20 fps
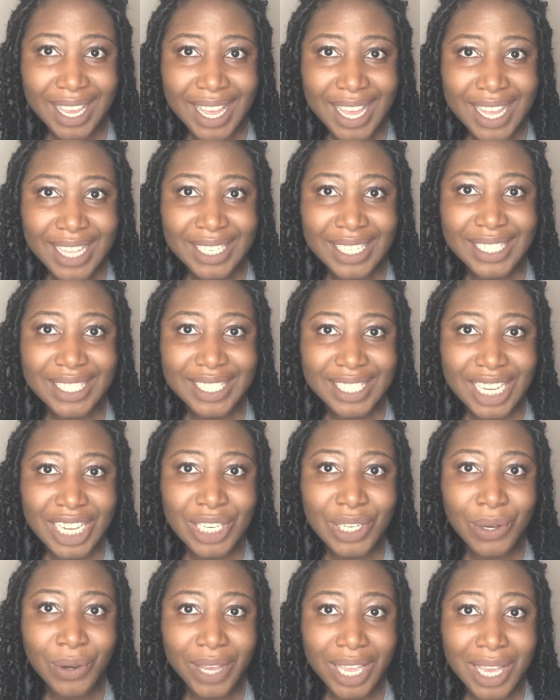to
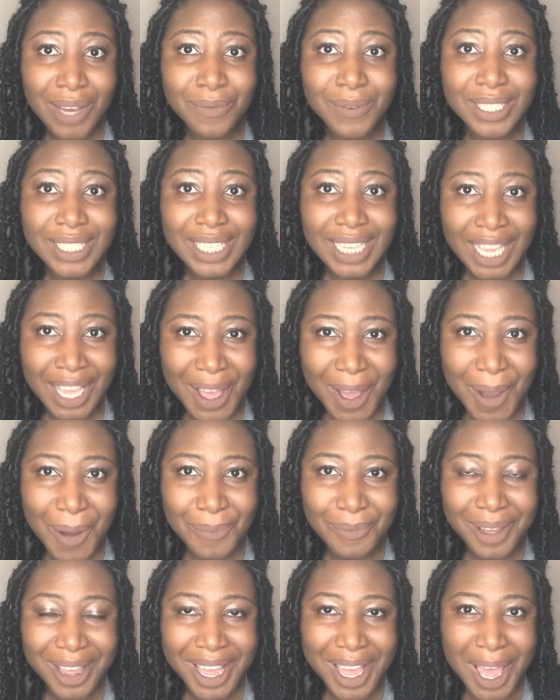signal it was him
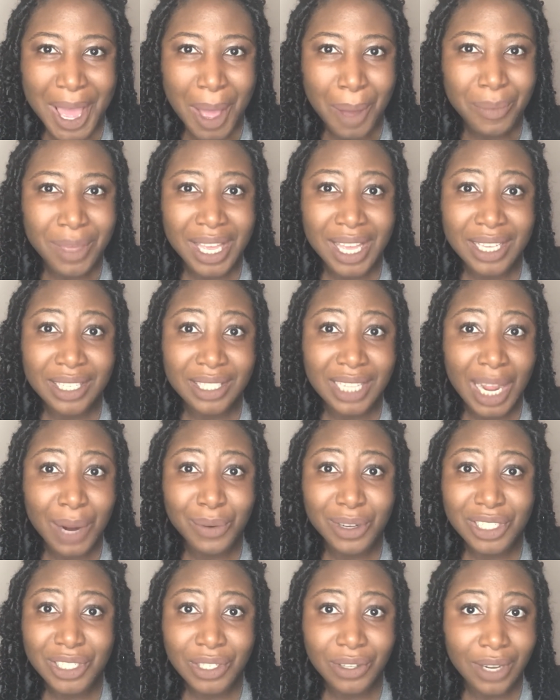because they were
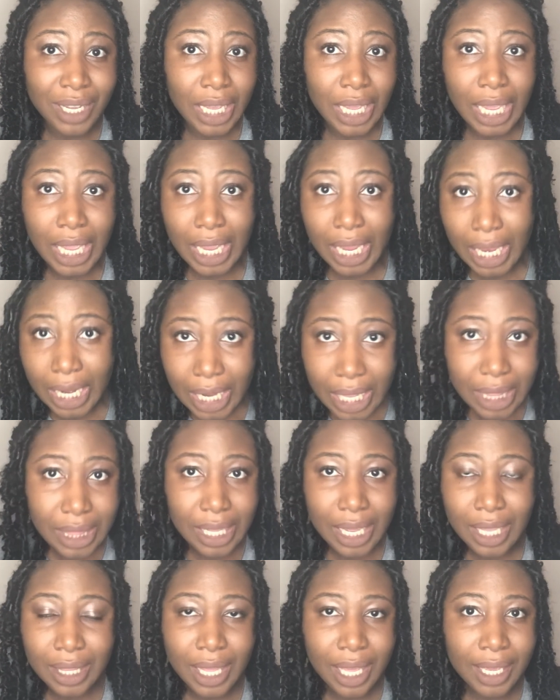shooting
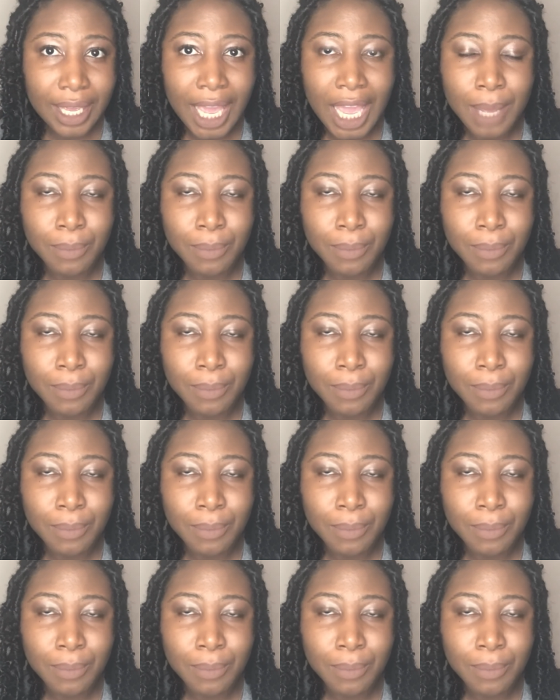anything that came